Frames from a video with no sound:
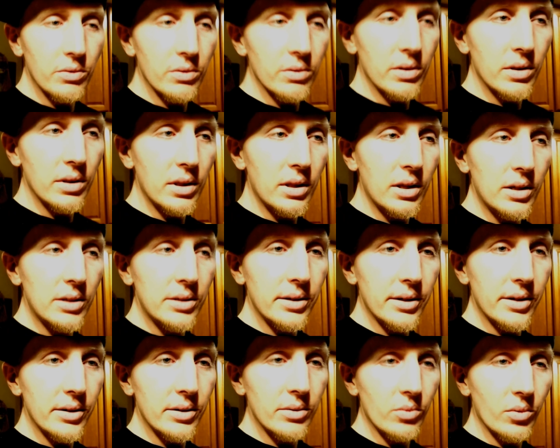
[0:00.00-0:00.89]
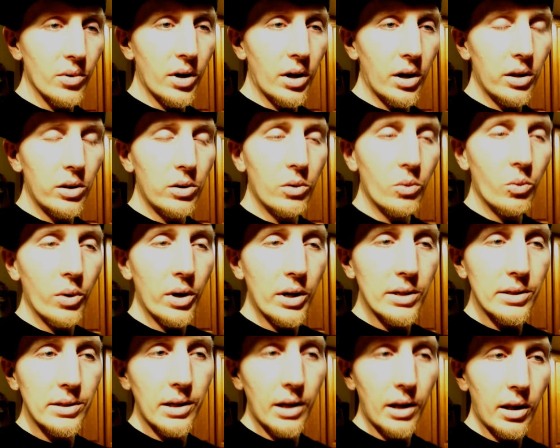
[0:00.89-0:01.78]
this is other
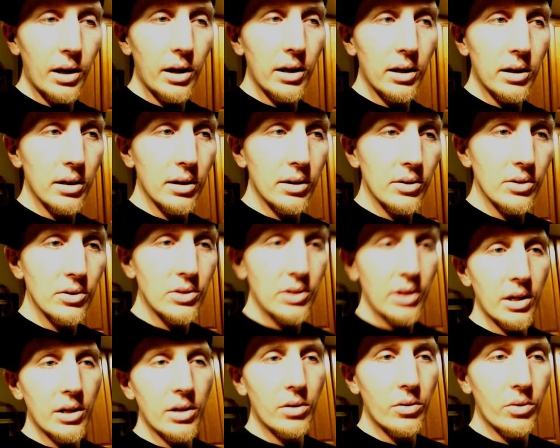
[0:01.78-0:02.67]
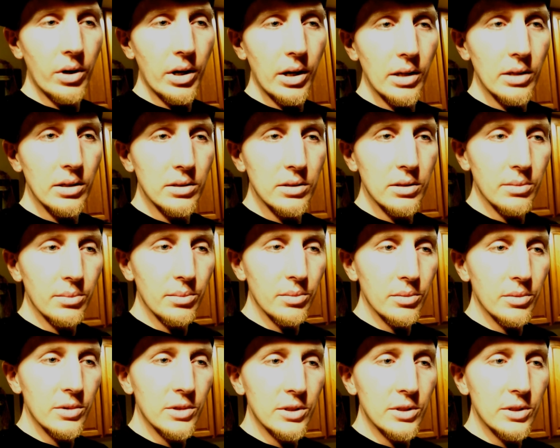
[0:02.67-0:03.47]
ways that I can generate some